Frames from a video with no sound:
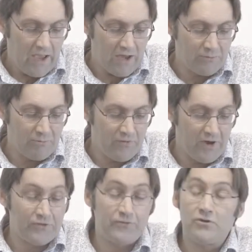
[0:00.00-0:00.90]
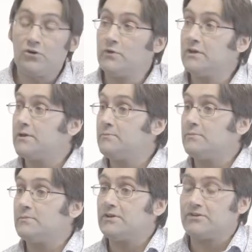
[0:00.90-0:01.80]
And to provide for hui,
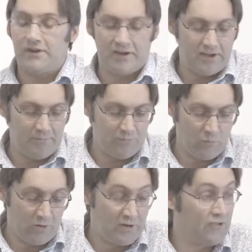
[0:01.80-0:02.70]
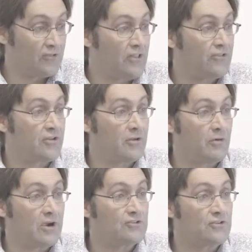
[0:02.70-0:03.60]
tangi, weddings and other
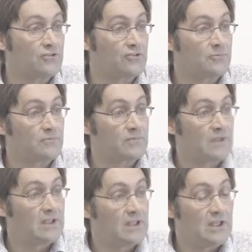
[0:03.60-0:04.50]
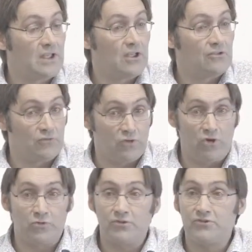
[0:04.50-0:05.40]
celebrations. So if you
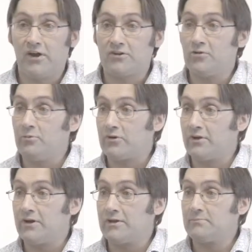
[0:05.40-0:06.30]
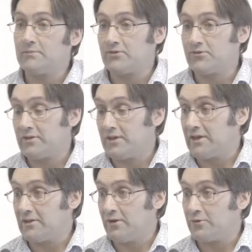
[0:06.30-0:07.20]
go to Otago marae,
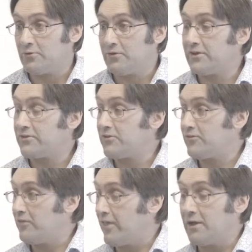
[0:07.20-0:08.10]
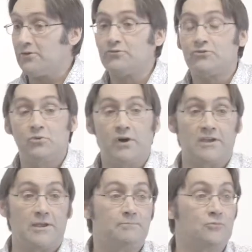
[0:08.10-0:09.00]
a local delicacy there is the
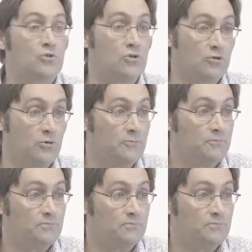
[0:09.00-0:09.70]
tuaki, or cockle.